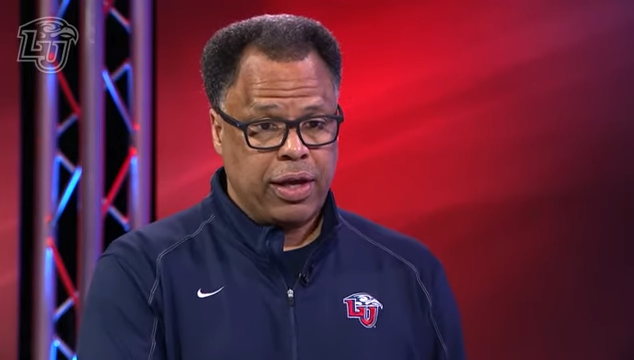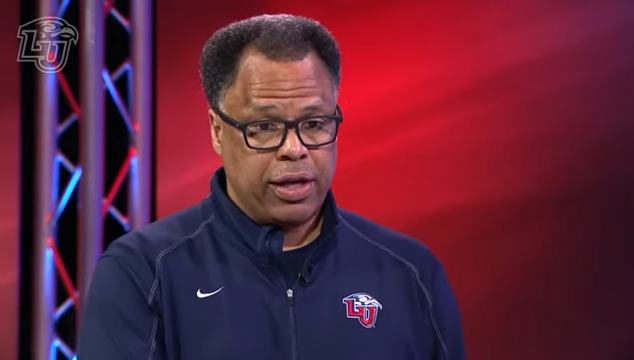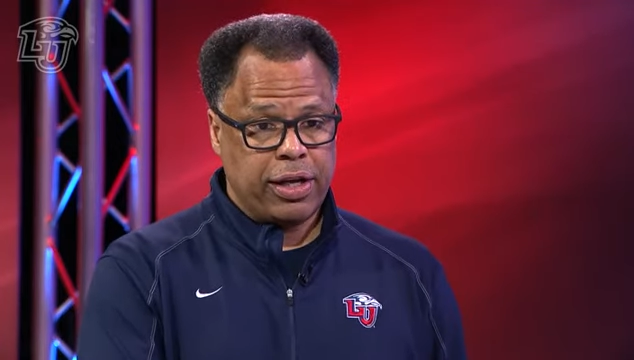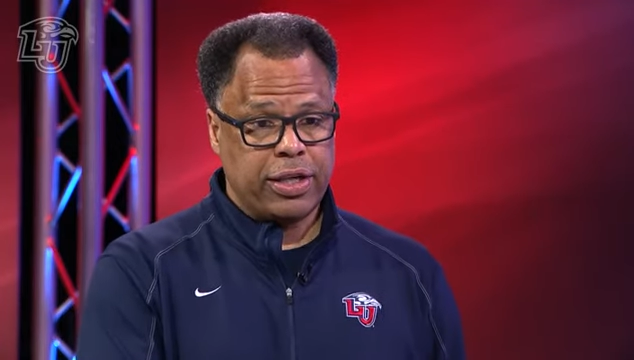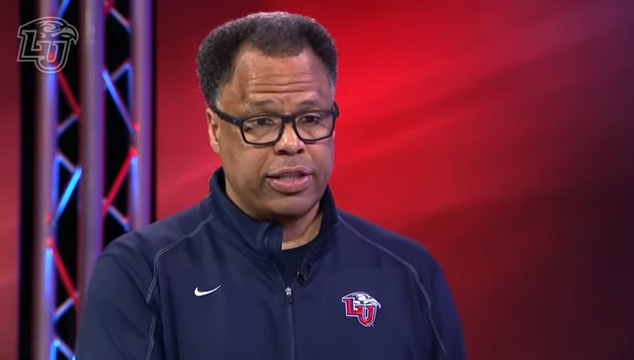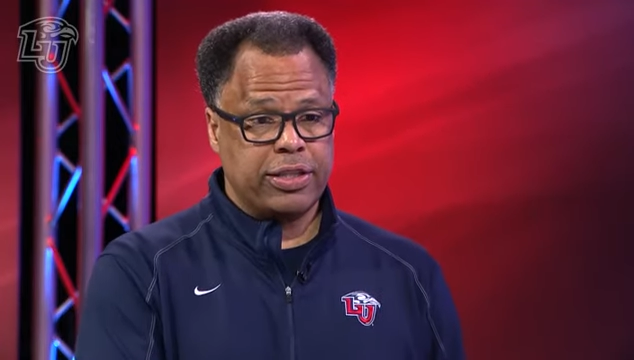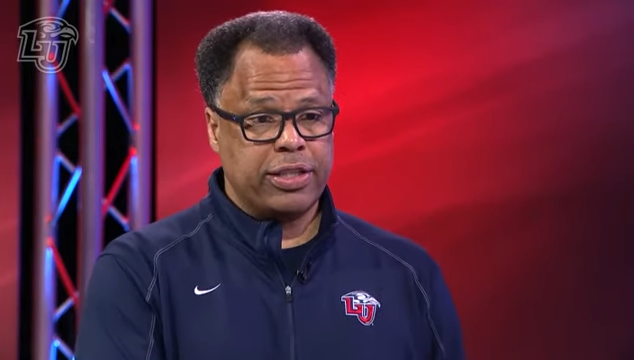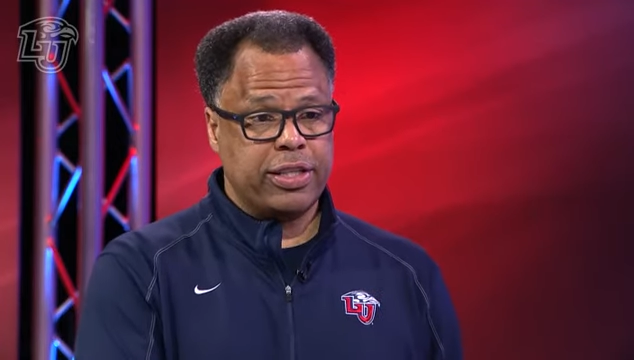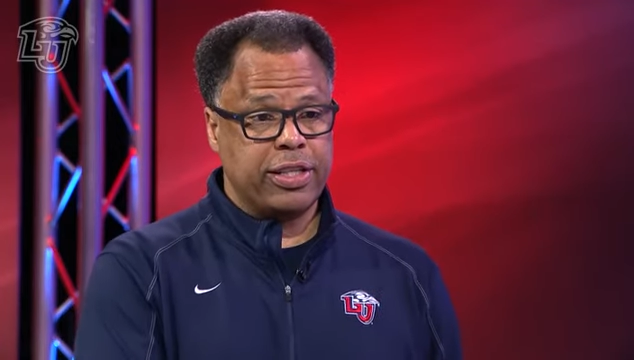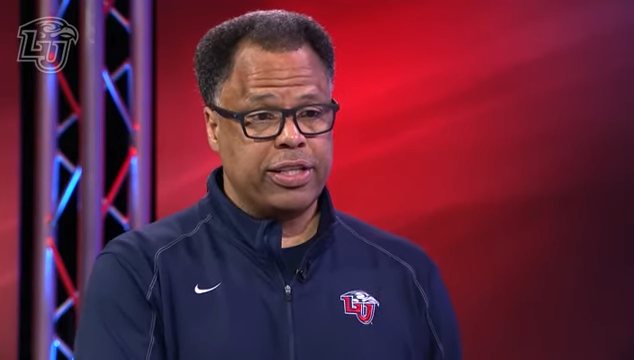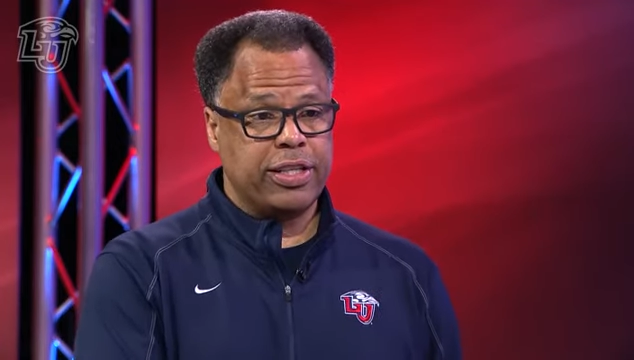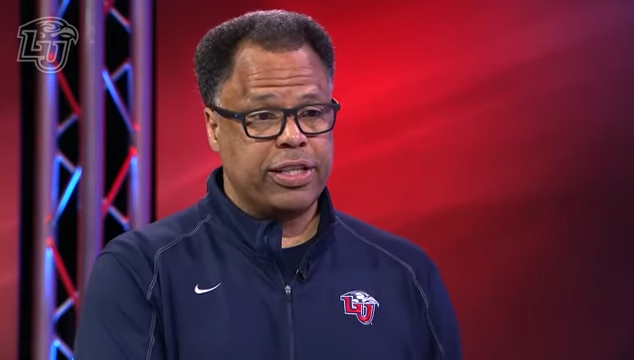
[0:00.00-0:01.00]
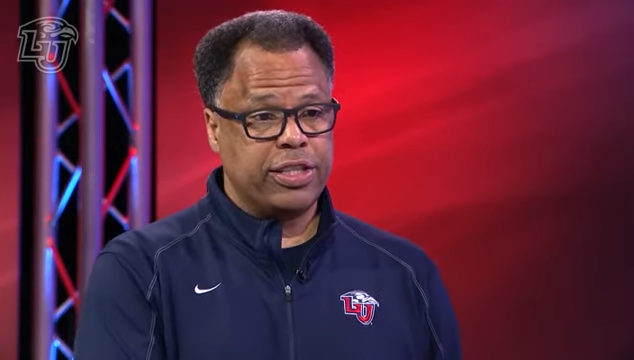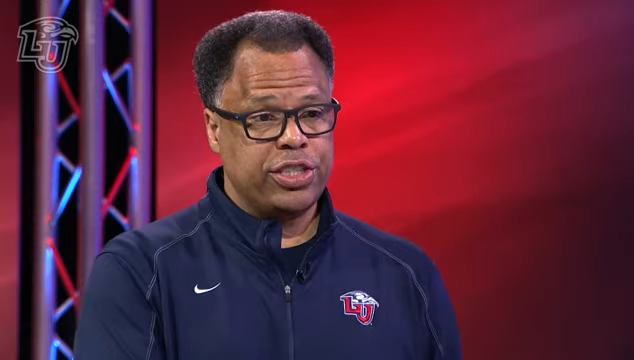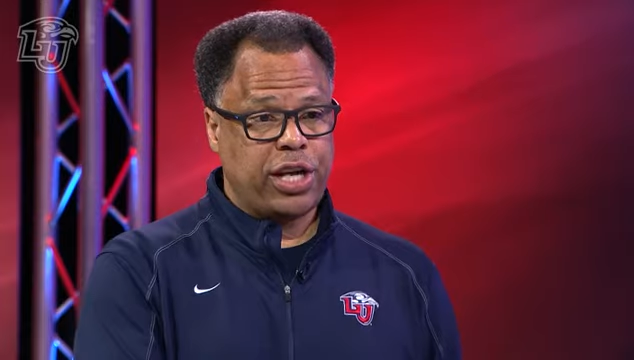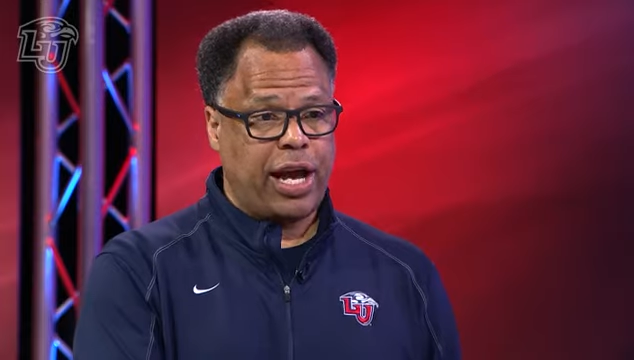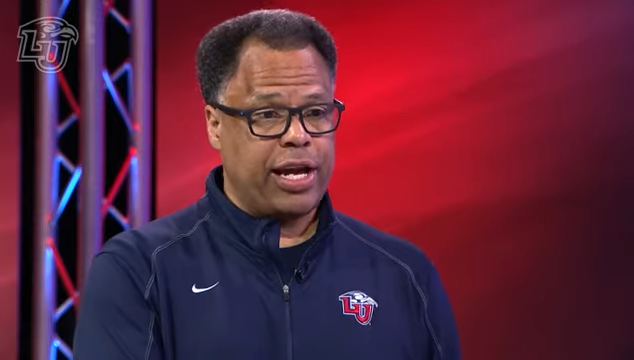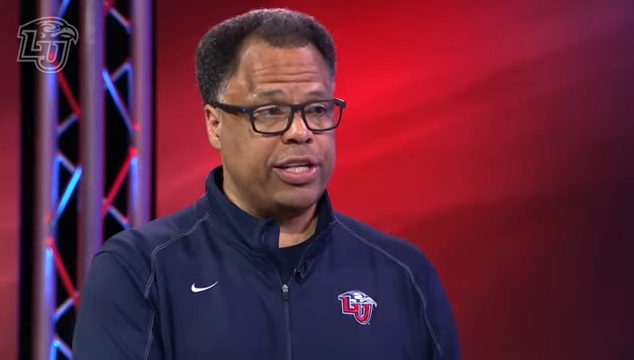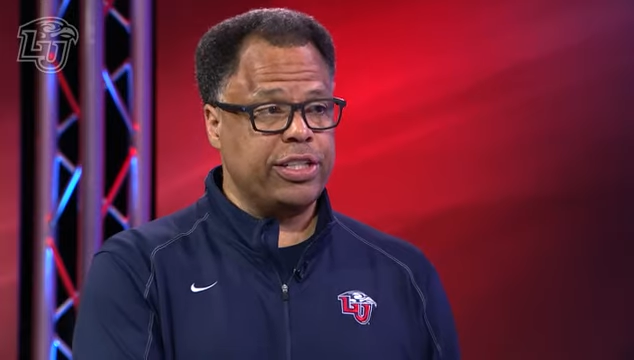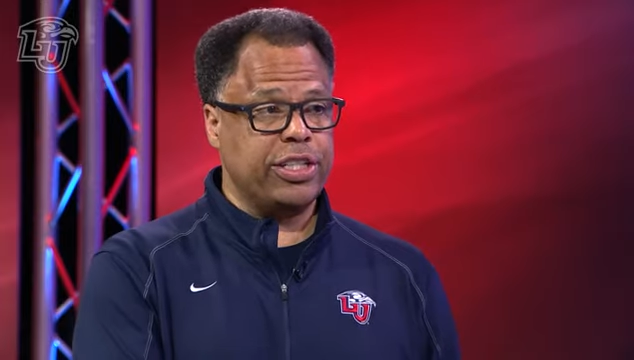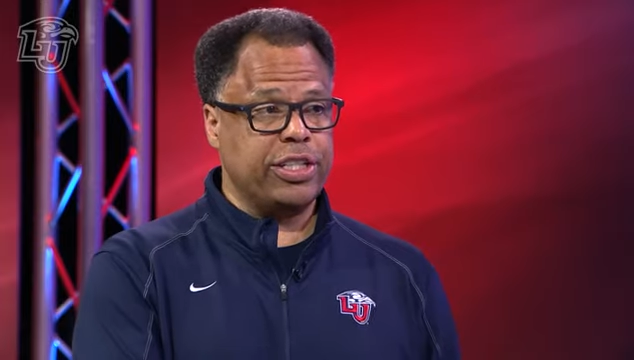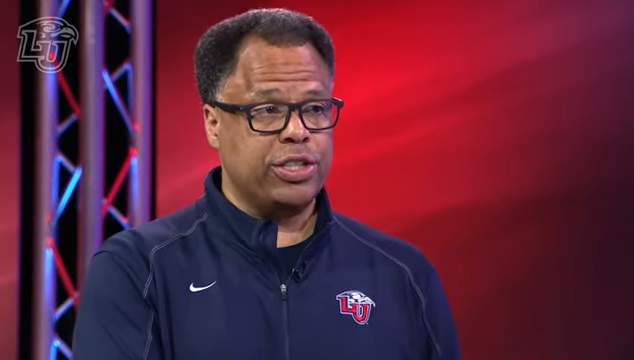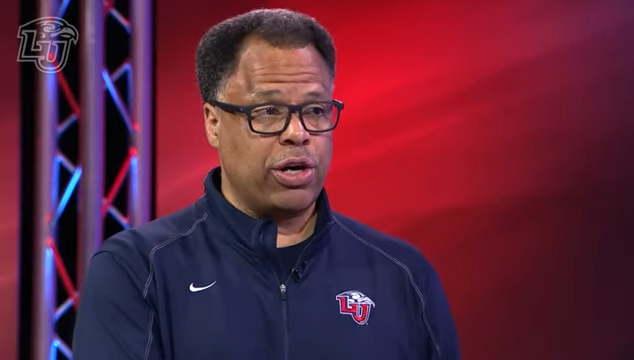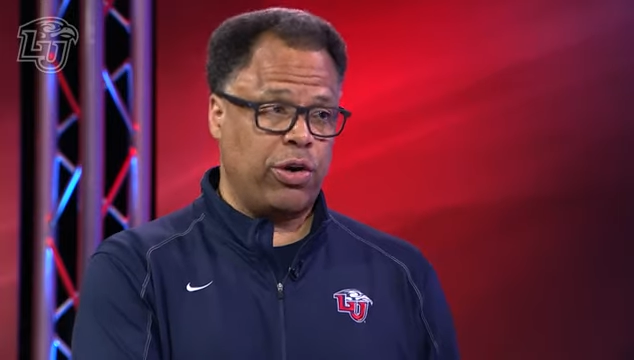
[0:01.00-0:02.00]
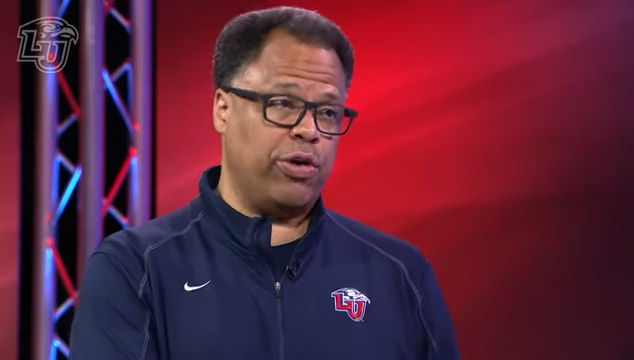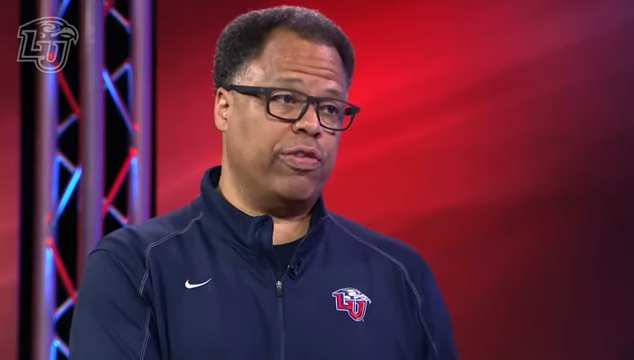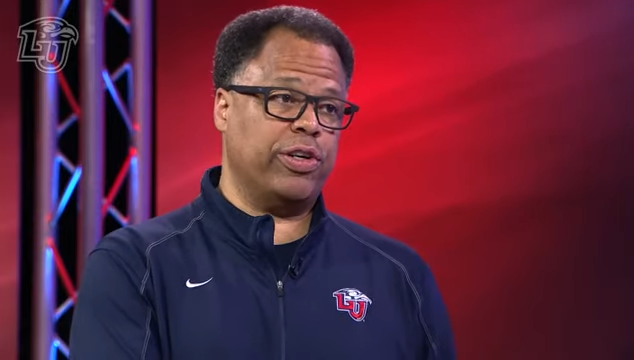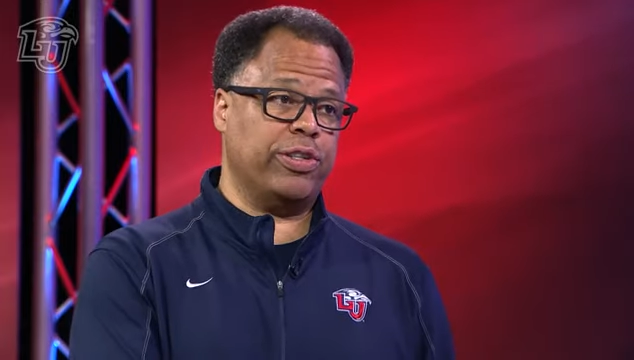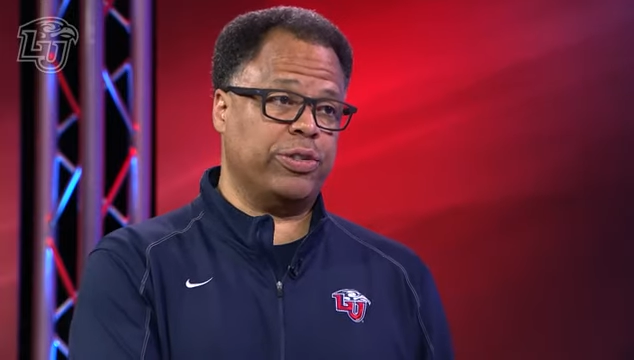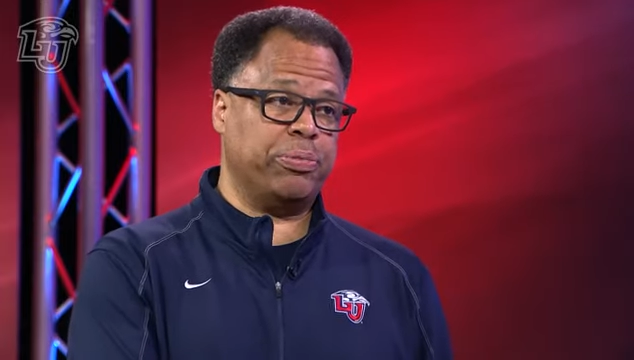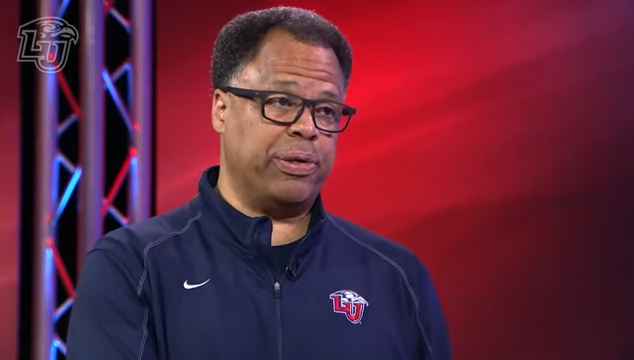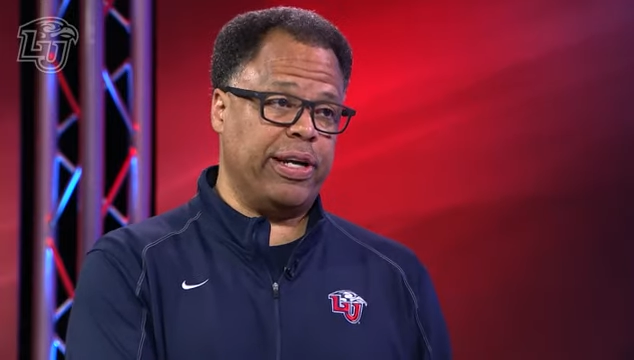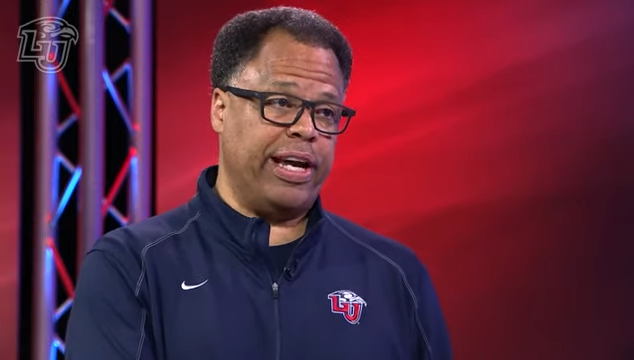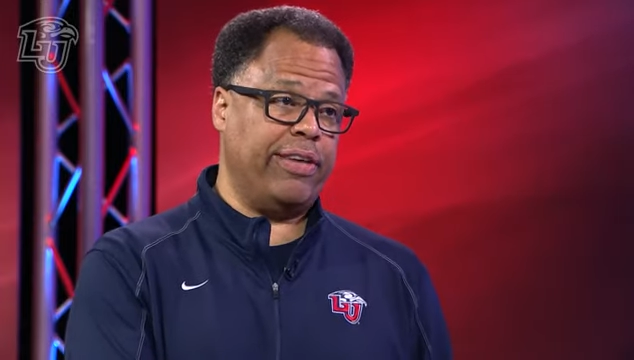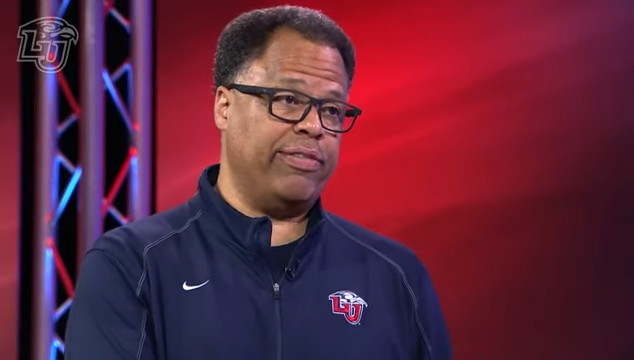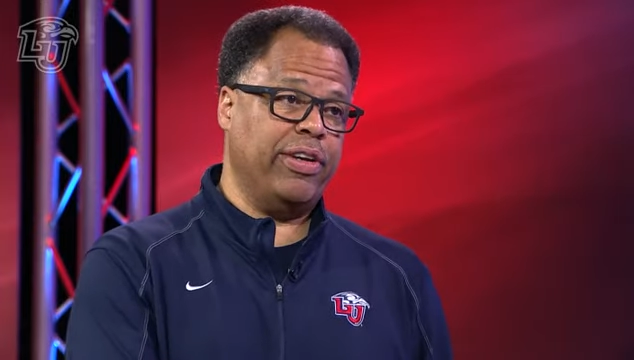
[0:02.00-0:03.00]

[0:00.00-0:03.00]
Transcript: is the, the change in turnovers per game.